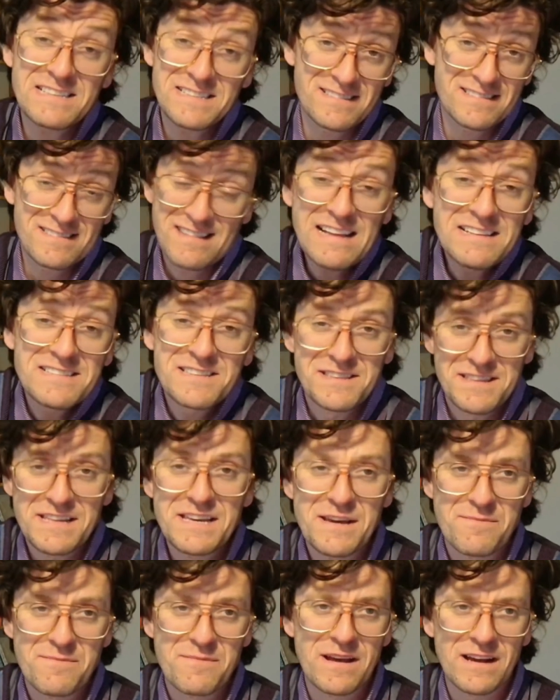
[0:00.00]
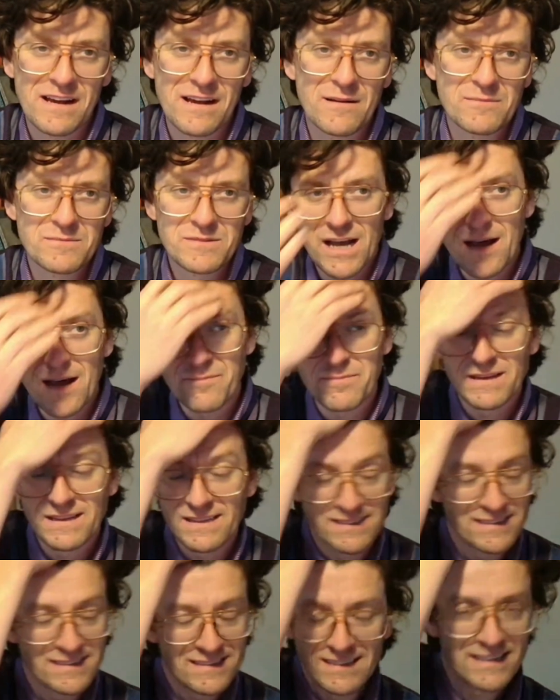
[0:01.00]
That's a theme that comes up
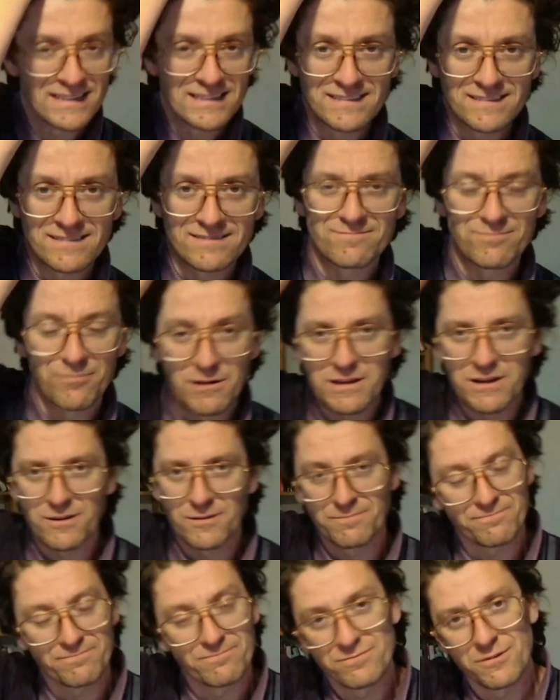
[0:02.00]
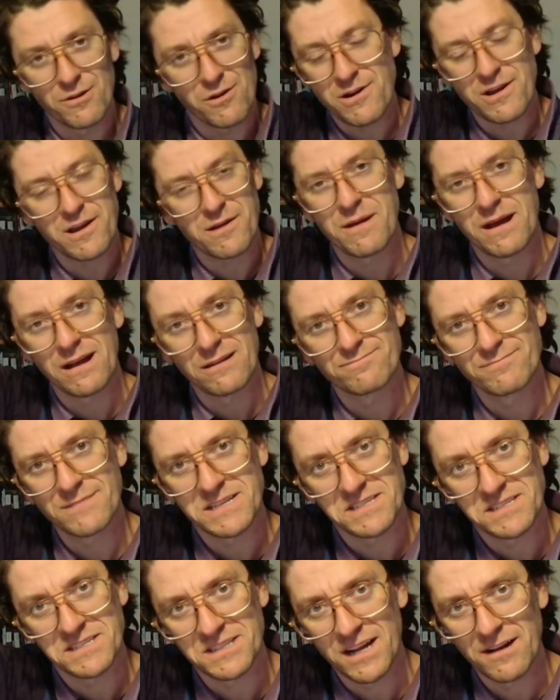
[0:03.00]
in when you're learning about
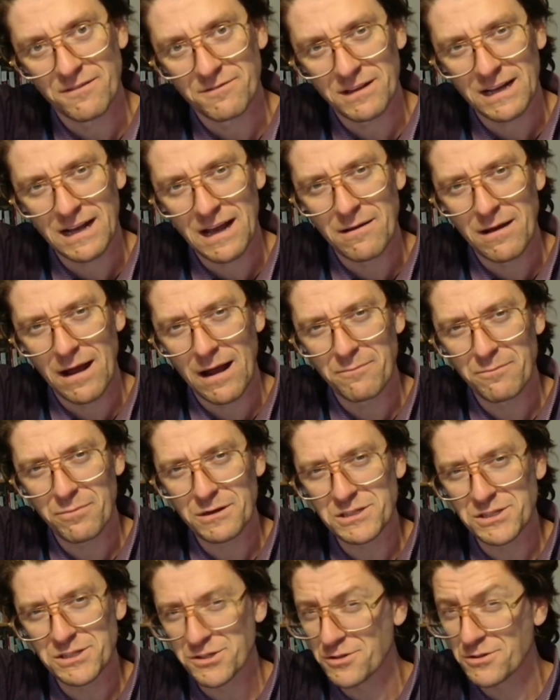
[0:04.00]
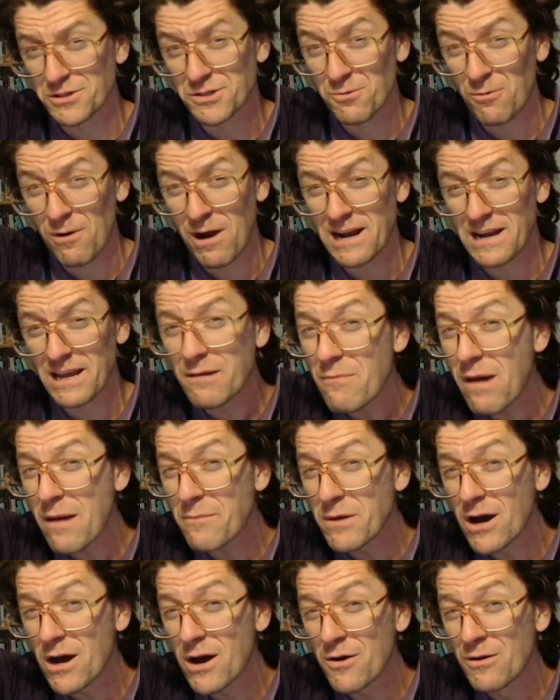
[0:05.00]
this stuff. Like I'm pretty sure the Twining
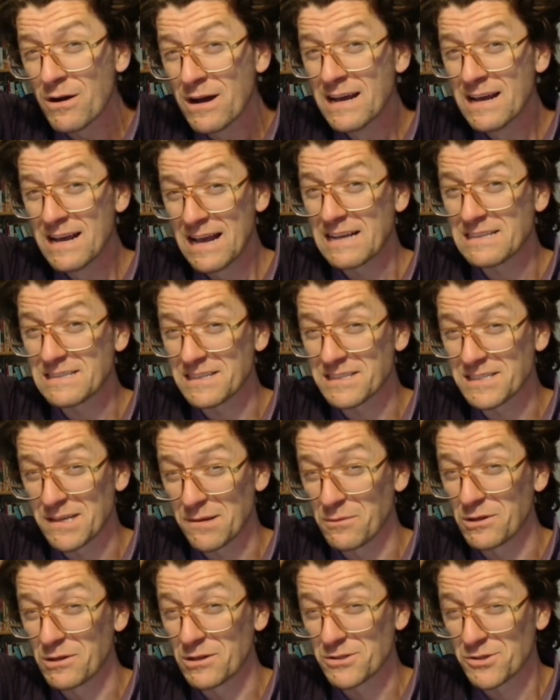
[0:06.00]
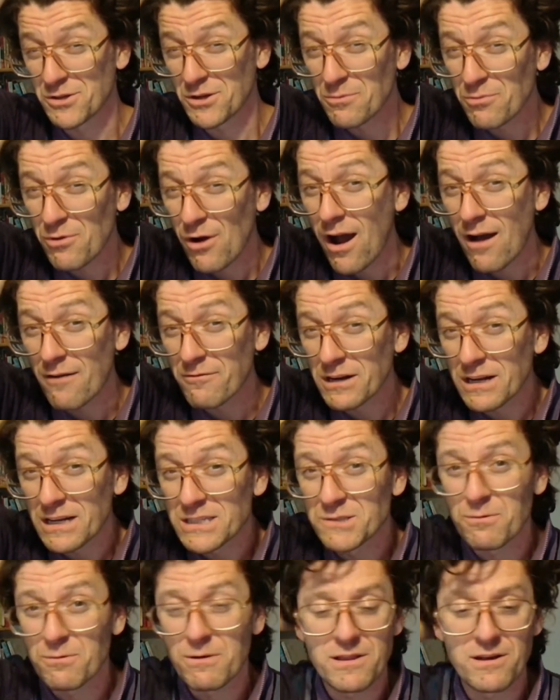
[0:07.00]
memo has a similar sort of
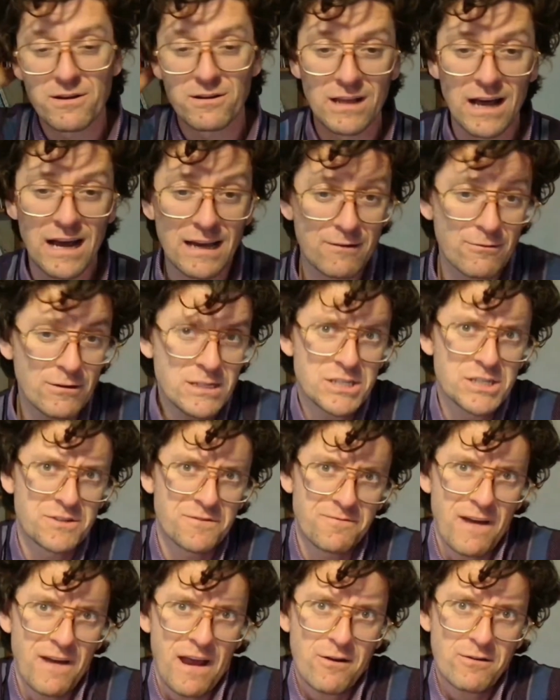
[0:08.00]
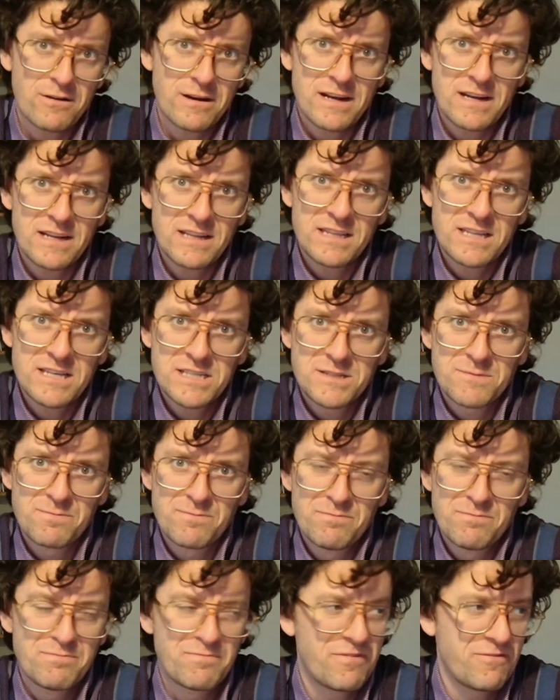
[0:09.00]
provenance where they're like, we just found it in this
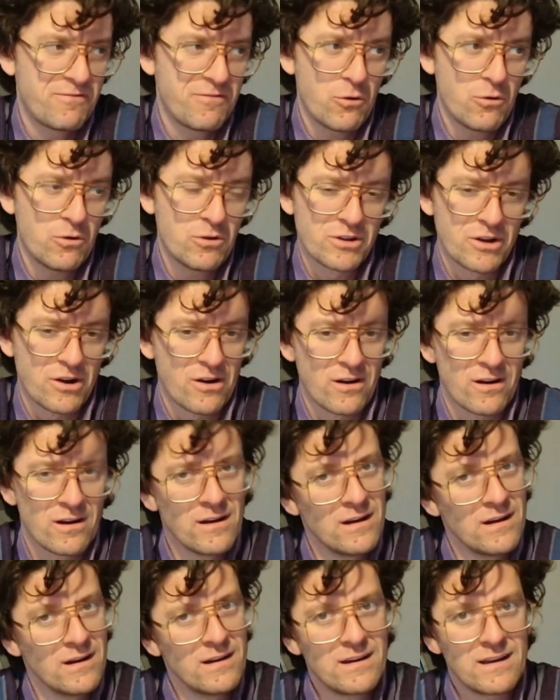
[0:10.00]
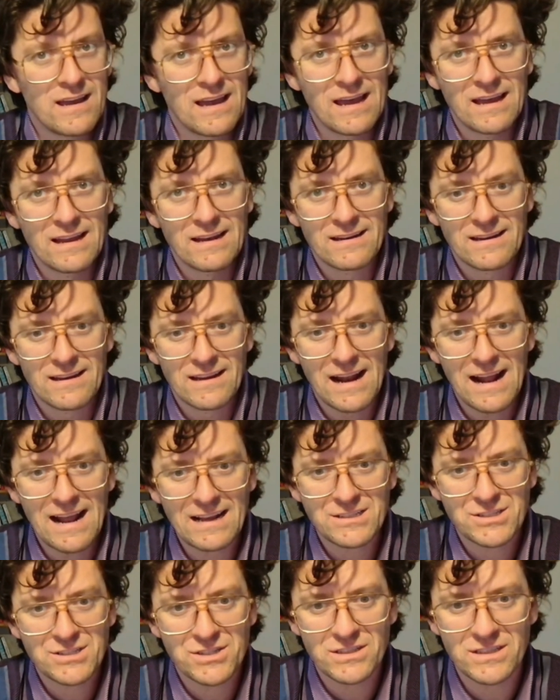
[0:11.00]
folder, and it
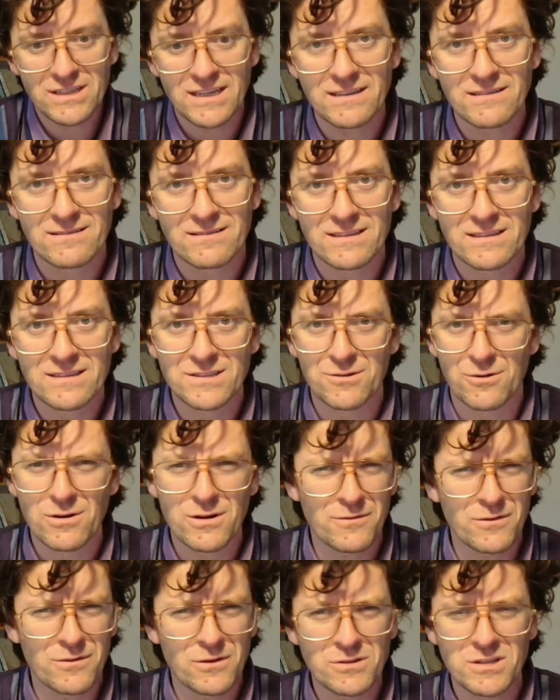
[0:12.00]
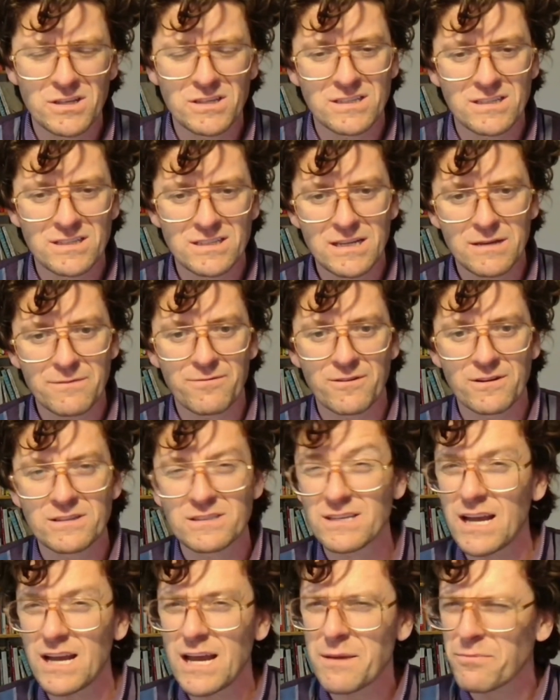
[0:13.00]
actually sort of uses a different
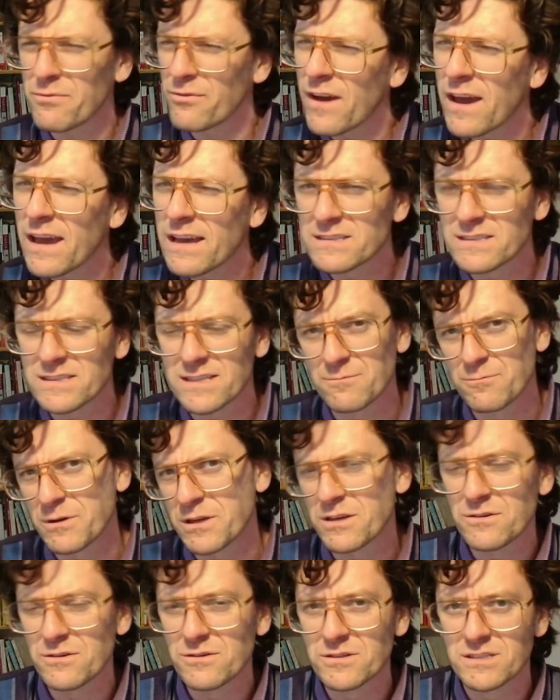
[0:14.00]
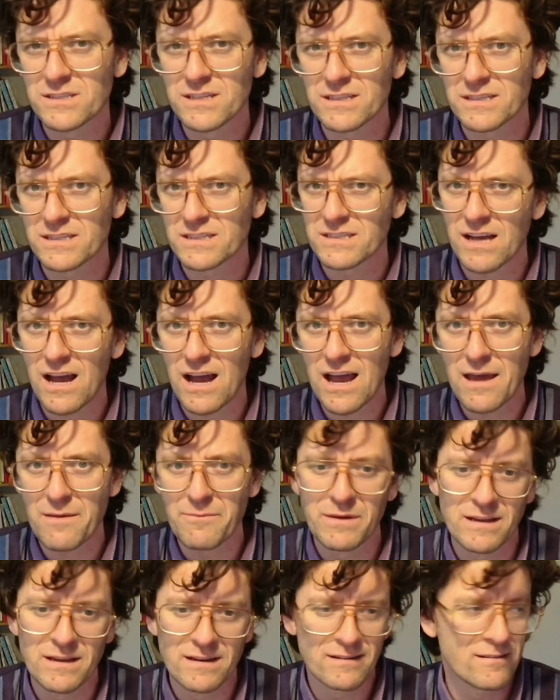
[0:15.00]
typeface than we used at the
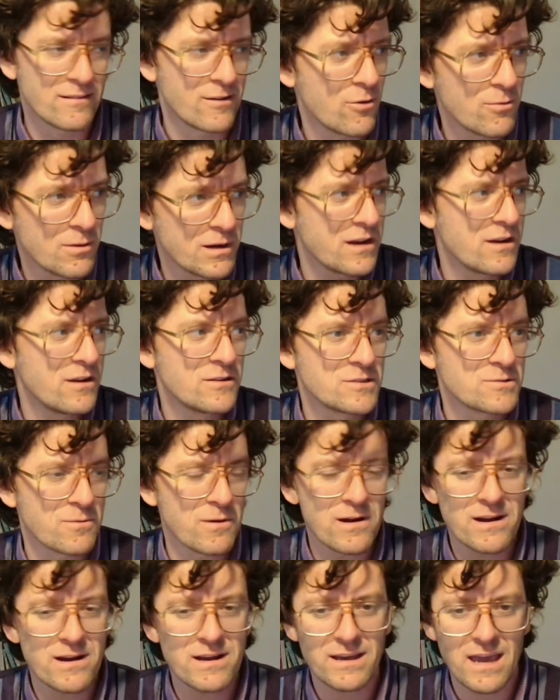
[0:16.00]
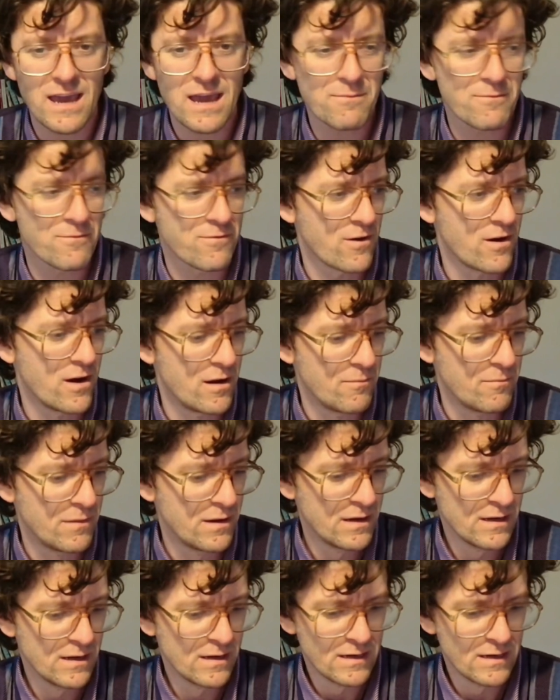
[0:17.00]
time, and nobody knows where it came from.